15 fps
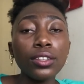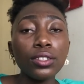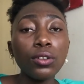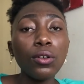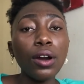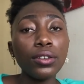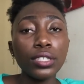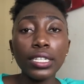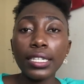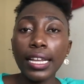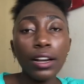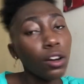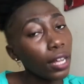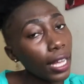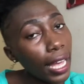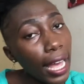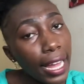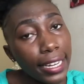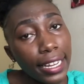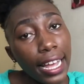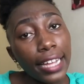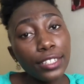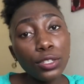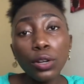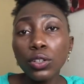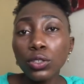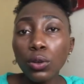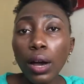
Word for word: so i was just like okay and i talked